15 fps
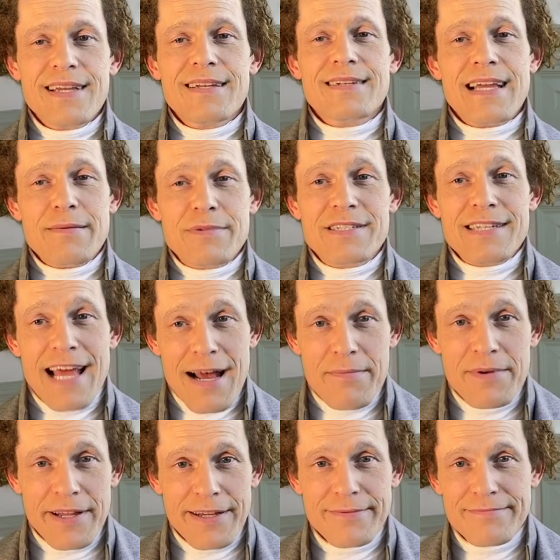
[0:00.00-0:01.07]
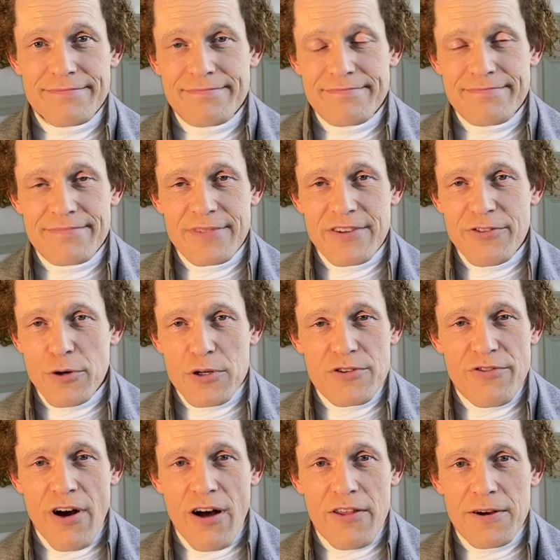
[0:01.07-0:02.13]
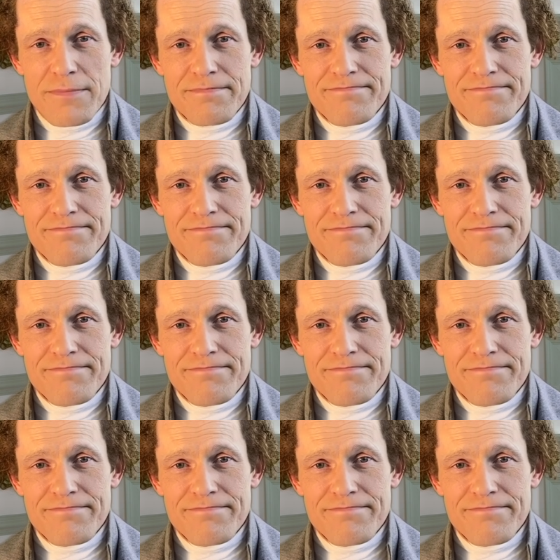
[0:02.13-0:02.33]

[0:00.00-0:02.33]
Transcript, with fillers: named Dabney, for his father.